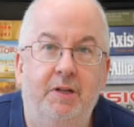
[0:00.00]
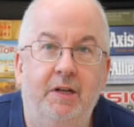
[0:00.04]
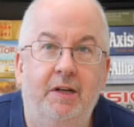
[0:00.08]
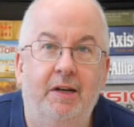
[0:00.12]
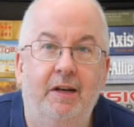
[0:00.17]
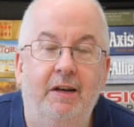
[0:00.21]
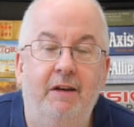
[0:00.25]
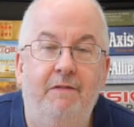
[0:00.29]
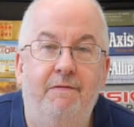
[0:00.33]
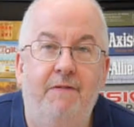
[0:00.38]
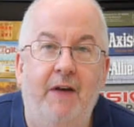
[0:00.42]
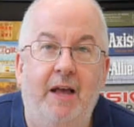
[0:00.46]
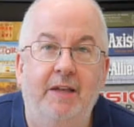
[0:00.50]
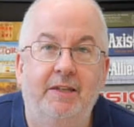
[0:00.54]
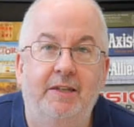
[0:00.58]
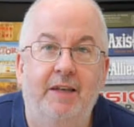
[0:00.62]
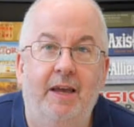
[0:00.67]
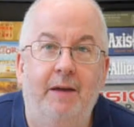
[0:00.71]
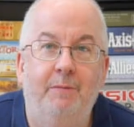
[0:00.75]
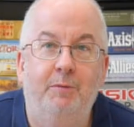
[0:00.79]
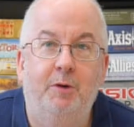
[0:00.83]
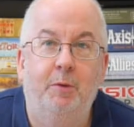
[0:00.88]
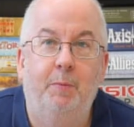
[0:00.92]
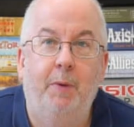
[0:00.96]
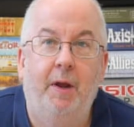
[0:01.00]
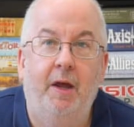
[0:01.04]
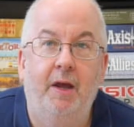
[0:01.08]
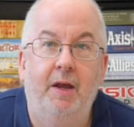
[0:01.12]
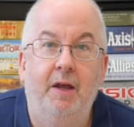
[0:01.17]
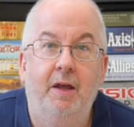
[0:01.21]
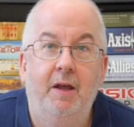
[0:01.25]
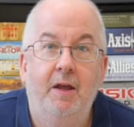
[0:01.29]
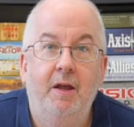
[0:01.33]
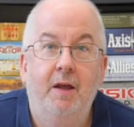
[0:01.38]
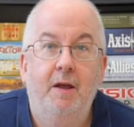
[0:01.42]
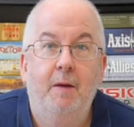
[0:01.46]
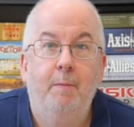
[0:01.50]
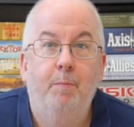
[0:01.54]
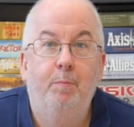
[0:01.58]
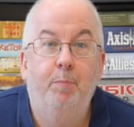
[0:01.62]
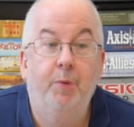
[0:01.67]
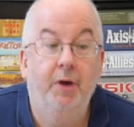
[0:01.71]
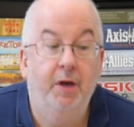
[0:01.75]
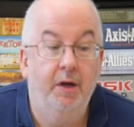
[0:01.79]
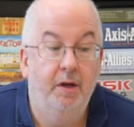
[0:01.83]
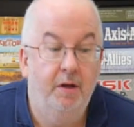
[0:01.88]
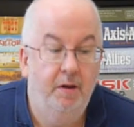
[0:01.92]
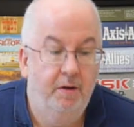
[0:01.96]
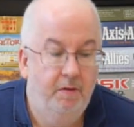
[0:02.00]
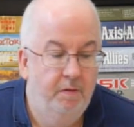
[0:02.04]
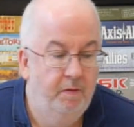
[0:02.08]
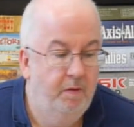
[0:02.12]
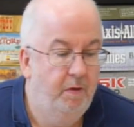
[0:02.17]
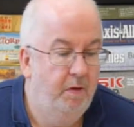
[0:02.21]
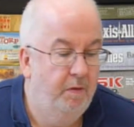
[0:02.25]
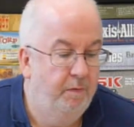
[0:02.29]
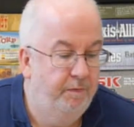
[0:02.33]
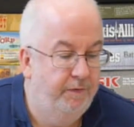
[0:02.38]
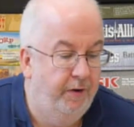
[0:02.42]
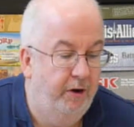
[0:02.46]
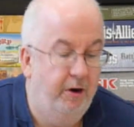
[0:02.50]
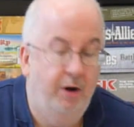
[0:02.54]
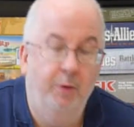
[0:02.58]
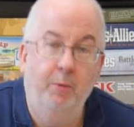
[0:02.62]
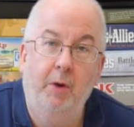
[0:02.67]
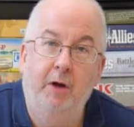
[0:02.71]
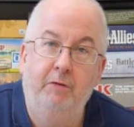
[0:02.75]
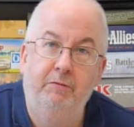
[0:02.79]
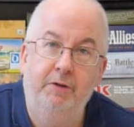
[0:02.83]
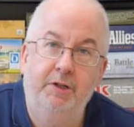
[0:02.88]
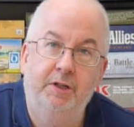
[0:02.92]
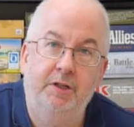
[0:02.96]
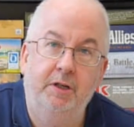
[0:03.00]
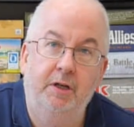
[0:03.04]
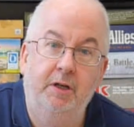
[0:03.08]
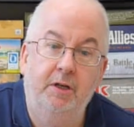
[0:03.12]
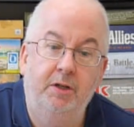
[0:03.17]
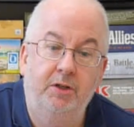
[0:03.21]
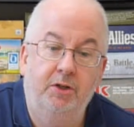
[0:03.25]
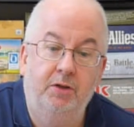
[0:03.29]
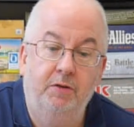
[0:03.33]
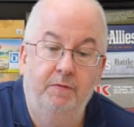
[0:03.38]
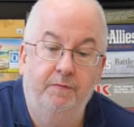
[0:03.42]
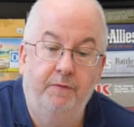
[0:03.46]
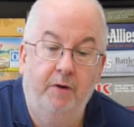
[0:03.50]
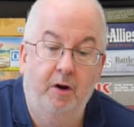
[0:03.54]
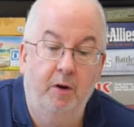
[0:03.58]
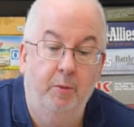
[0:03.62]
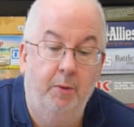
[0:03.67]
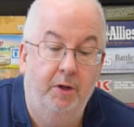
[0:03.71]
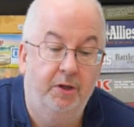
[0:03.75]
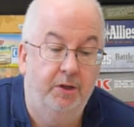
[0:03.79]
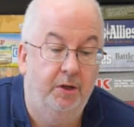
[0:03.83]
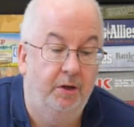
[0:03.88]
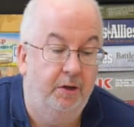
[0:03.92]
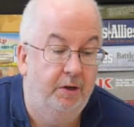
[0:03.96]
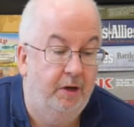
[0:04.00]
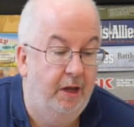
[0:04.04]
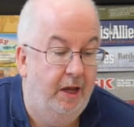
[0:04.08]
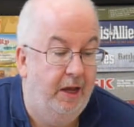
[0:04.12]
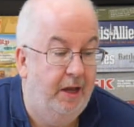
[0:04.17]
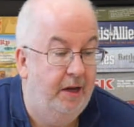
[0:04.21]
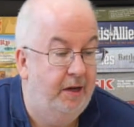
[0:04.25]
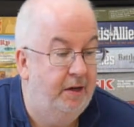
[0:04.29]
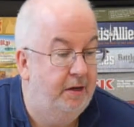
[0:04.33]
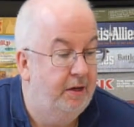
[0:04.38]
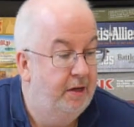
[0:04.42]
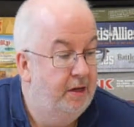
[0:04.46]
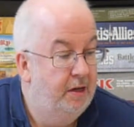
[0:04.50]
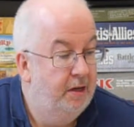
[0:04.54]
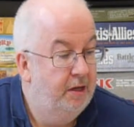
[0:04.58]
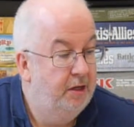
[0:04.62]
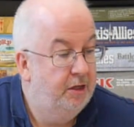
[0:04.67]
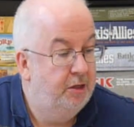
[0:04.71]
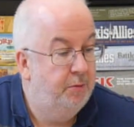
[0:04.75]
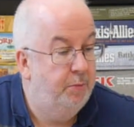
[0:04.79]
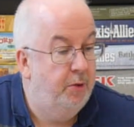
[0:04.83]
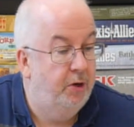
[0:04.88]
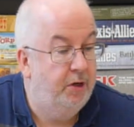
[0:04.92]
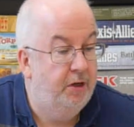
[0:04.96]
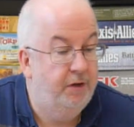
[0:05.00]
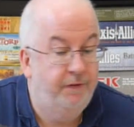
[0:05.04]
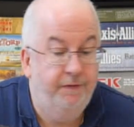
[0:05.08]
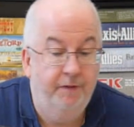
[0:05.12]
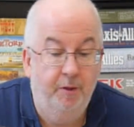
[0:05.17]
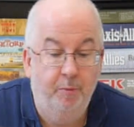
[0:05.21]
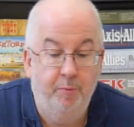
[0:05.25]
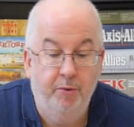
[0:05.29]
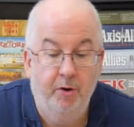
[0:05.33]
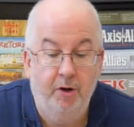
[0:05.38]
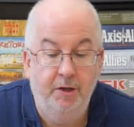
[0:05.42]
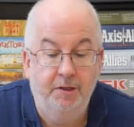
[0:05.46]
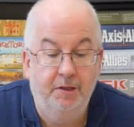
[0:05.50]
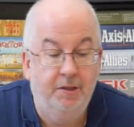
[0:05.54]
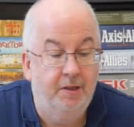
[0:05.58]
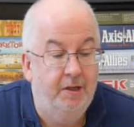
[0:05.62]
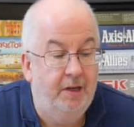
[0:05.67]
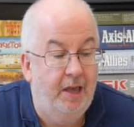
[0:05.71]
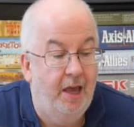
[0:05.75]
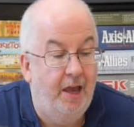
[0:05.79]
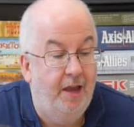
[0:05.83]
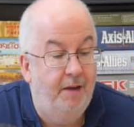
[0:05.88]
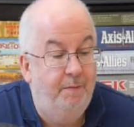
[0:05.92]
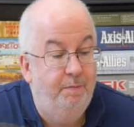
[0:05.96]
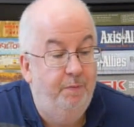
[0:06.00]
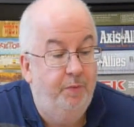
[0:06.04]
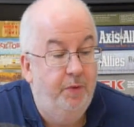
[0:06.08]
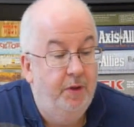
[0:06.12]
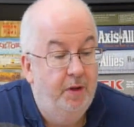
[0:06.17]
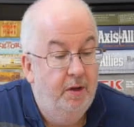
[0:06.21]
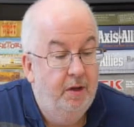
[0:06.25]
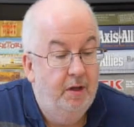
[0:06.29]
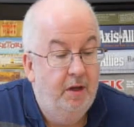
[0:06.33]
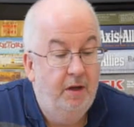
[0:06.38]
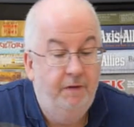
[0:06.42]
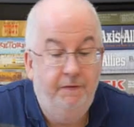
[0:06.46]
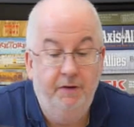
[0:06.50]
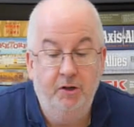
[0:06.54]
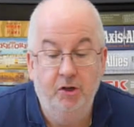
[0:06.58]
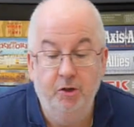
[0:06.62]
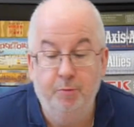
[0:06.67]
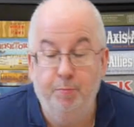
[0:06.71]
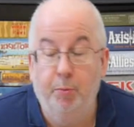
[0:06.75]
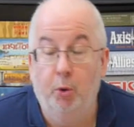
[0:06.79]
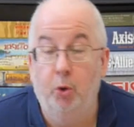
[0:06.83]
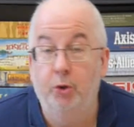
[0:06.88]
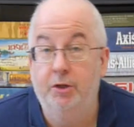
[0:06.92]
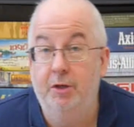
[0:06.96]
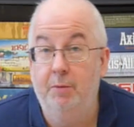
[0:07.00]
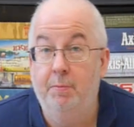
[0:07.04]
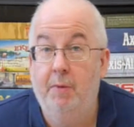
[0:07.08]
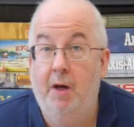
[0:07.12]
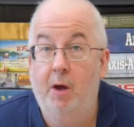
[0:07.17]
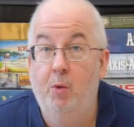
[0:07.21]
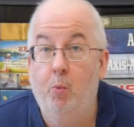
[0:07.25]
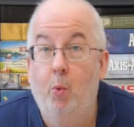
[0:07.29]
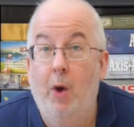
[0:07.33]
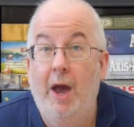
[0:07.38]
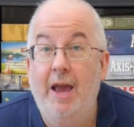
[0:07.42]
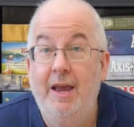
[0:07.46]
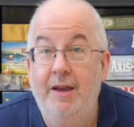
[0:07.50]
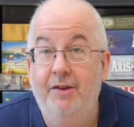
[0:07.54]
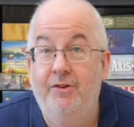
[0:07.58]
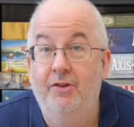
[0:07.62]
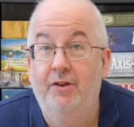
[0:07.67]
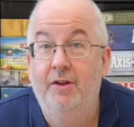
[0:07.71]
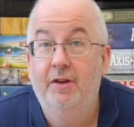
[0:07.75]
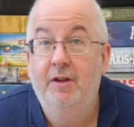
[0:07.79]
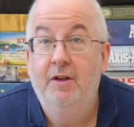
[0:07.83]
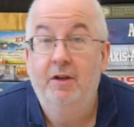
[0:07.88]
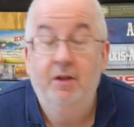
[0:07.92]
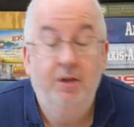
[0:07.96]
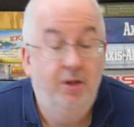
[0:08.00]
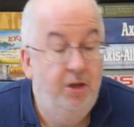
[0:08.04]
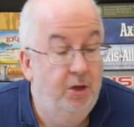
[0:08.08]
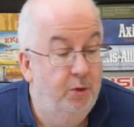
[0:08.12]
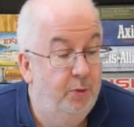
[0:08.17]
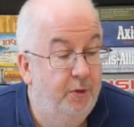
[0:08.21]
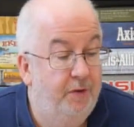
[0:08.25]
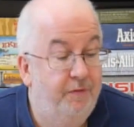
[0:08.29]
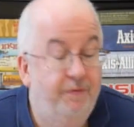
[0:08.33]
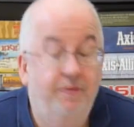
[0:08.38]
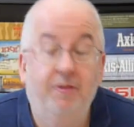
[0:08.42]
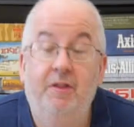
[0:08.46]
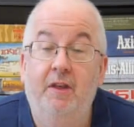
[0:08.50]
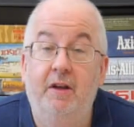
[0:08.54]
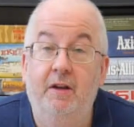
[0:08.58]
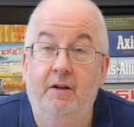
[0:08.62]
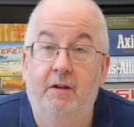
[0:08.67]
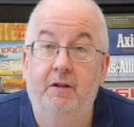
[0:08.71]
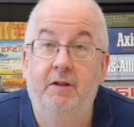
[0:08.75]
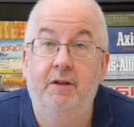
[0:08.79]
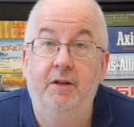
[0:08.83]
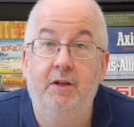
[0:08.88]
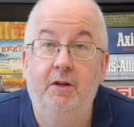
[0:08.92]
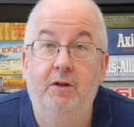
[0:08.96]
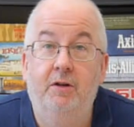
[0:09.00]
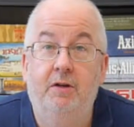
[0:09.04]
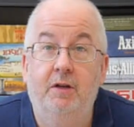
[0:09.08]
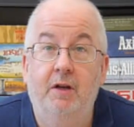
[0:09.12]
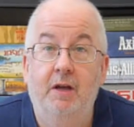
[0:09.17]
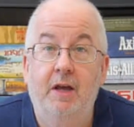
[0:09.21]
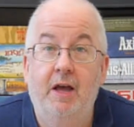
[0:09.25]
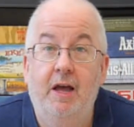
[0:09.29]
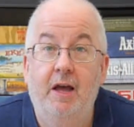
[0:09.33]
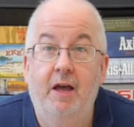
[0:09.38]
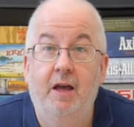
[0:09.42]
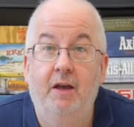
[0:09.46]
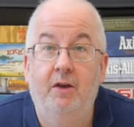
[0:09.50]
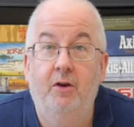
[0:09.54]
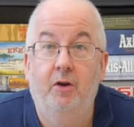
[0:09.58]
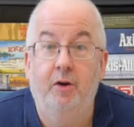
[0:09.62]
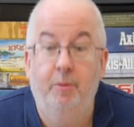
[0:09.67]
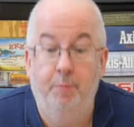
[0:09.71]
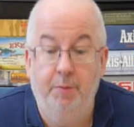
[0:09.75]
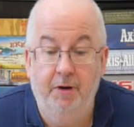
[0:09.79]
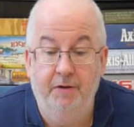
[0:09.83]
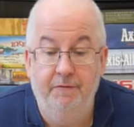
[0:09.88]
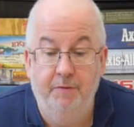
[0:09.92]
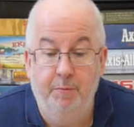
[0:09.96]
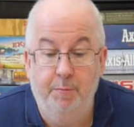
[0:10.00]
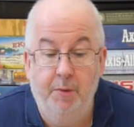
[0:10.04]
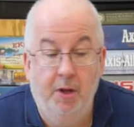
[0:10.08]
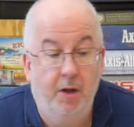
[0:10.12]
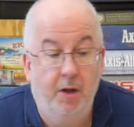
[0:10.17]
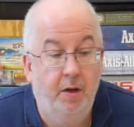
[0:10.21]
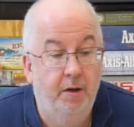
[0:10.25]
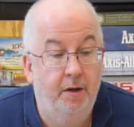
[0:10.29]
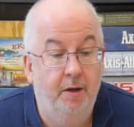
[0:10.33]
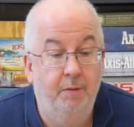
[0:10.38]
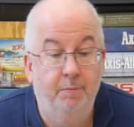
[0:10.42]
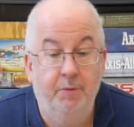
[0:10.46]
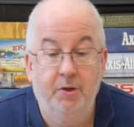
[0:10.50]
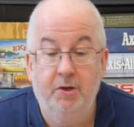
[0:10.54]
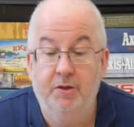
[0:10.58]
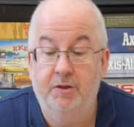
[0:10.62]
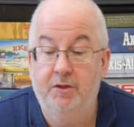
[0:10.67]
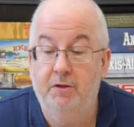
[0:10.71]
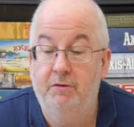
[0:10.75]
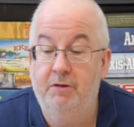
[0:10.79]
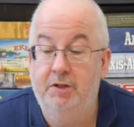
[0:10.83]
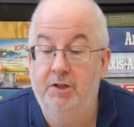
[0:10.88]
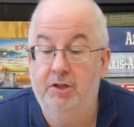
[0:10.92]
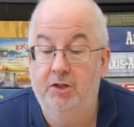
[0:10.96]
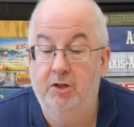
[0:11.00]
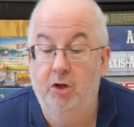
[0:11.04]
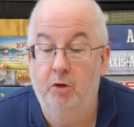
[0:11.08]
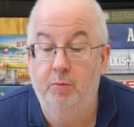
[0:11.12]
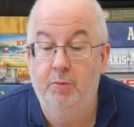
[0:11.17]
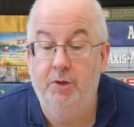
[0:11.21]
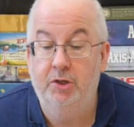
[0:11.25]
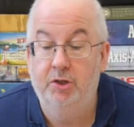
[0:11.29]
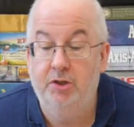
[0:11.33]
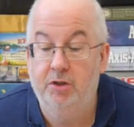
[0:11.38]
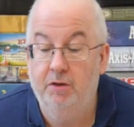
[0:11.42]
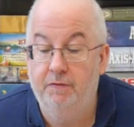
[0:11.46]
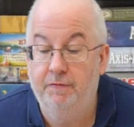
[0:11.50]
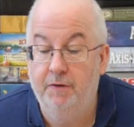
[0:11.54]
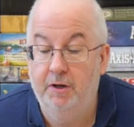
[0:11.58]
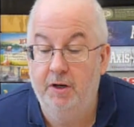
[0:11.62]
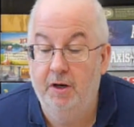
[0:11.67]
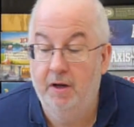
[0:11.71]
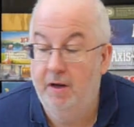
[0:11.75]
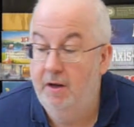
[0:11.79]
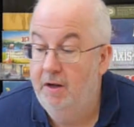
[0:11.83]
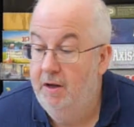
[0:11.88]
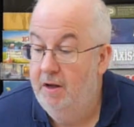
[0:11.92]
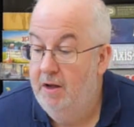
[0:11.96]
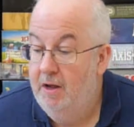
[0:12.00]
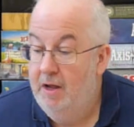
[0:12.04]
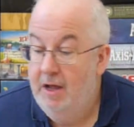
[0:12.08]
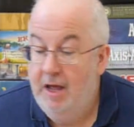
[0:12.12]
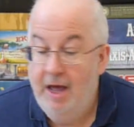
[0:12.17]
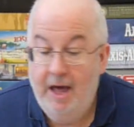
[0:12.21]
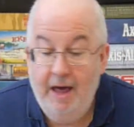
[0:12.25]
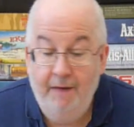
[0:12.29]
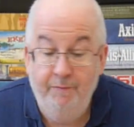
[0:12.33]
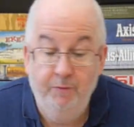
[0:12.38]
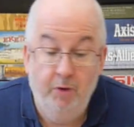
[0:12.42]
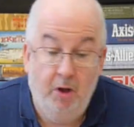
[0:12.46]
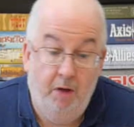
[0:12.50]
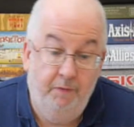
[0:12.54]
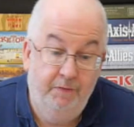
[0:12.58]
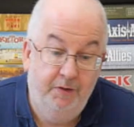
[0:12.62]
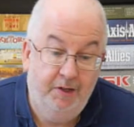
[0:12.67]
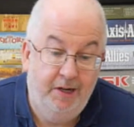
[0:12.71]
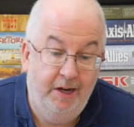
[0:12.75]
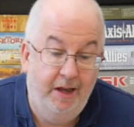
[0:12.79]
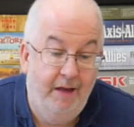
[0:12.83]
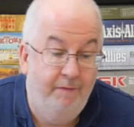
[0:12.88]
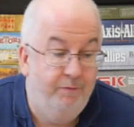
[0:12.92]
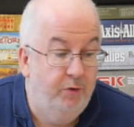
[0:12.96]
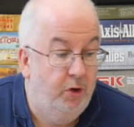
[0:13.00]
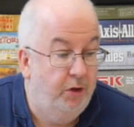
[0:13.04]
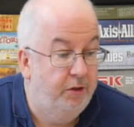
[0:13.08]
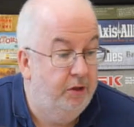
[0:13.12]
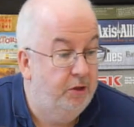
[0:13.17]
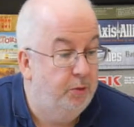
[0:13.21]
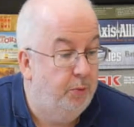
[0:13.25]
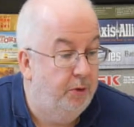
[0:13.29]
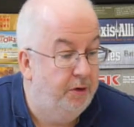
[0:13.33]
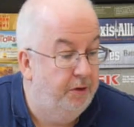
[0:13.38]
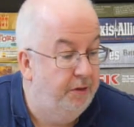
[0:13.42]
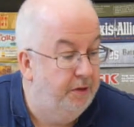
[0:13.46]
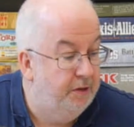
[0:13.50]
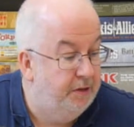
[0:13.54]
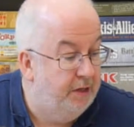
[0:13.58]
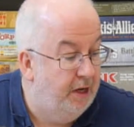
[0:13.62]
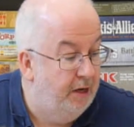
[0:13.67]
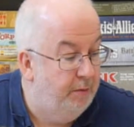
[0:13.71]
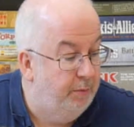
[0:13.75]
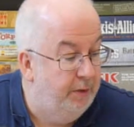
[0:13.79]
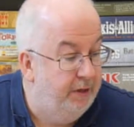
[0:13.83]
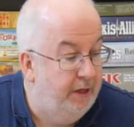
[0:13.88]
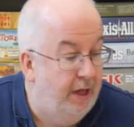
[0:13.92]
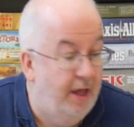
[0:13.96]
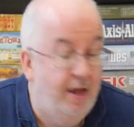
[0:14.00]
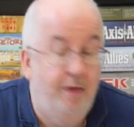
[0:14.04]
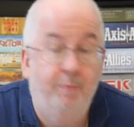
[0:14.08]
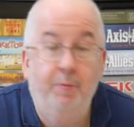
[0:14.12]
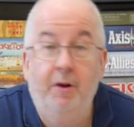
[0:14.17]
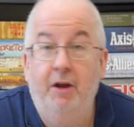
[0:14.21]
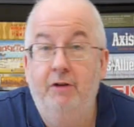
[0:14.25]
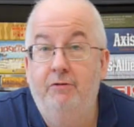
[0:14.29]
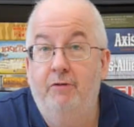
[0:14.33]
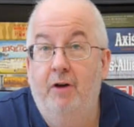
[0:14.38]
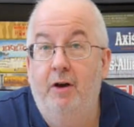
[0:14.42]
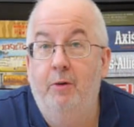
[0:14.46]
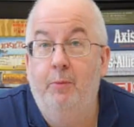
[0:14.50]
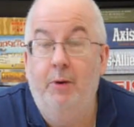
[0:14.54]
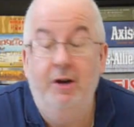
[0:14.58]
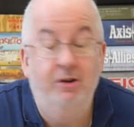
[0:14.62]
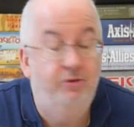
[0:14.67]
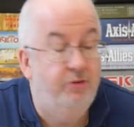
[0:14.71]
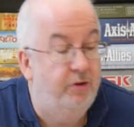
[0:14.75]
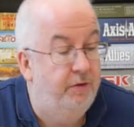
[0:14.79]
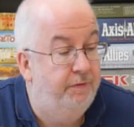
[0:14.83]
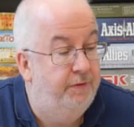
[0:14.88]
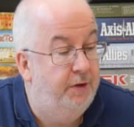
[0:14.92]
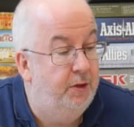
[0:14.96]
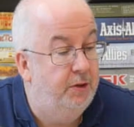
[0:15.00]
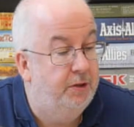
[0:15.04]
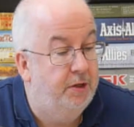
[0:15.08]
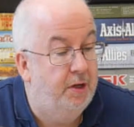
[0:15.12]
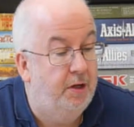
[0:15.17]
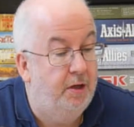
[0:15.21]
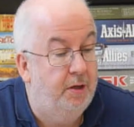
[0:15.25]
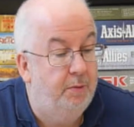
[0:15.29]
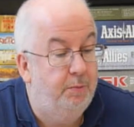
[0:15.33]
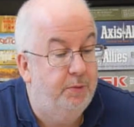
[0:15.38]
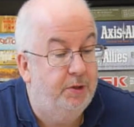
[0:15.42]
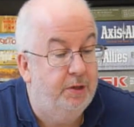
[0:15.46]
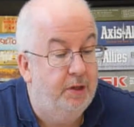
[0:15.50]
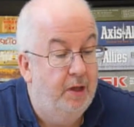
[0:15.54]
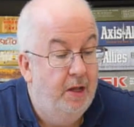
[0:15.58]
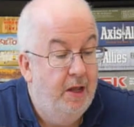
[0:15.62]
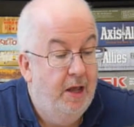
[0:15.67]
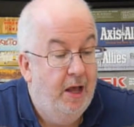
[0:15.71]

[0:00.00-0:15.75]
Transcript: particularly fast game to play, but very well researched, very well done, and to be honest, for the price of the game, if you just bought it by weight, you would feel that you'd got a bit of a bargain because there is so much stuff in it. Obviously haven't got this one on the table yet. I played Red Winter a few times.